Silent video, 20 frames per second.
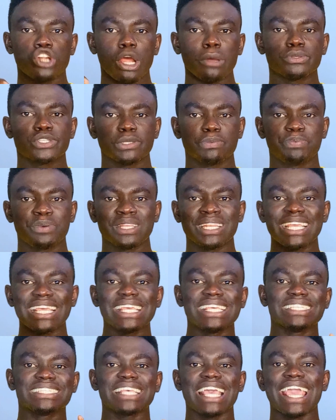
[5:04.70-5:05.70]
dropshipping
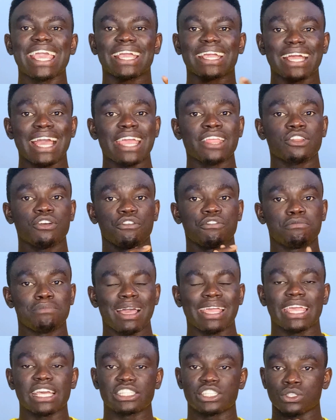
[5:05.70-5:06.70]
is a kind of
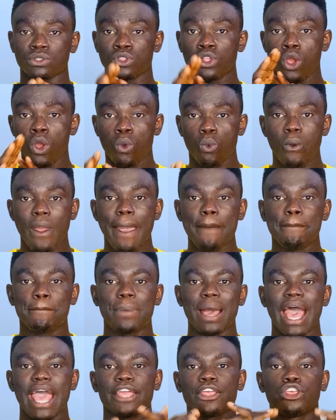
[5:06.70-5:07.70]
marketing
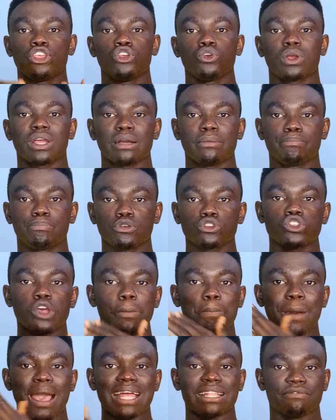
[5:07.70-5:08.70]
whereby you can put
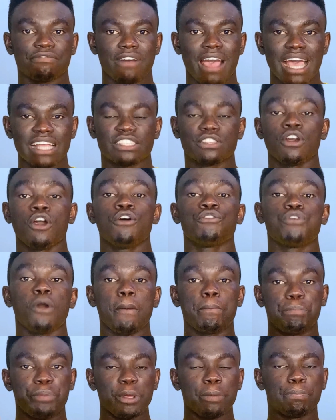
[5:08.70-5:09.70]
up advert
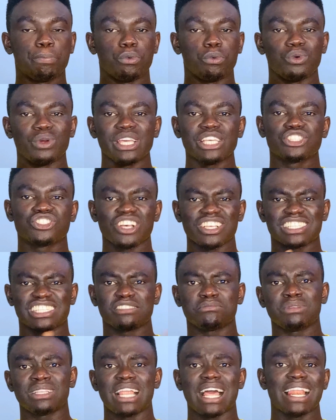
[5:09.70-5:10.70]
for people. It's just
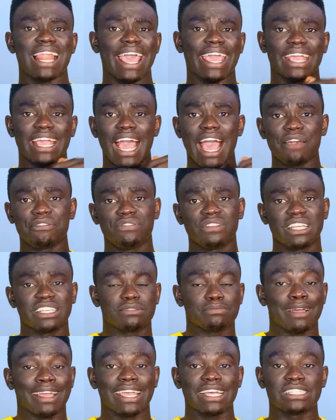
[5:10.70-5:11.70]
similar like
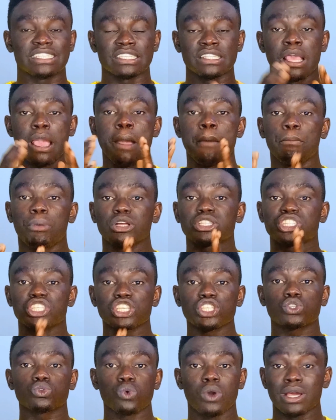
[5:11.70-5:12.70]
affiliate marketing, but
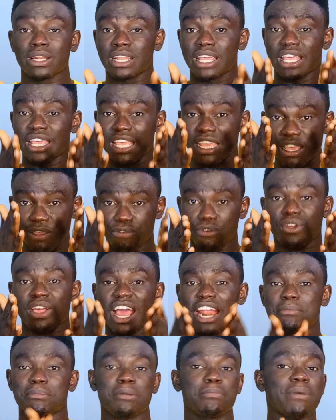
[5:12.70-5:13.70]
this one, if you
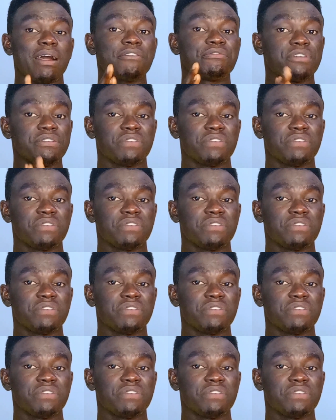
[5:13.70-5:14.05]
can remember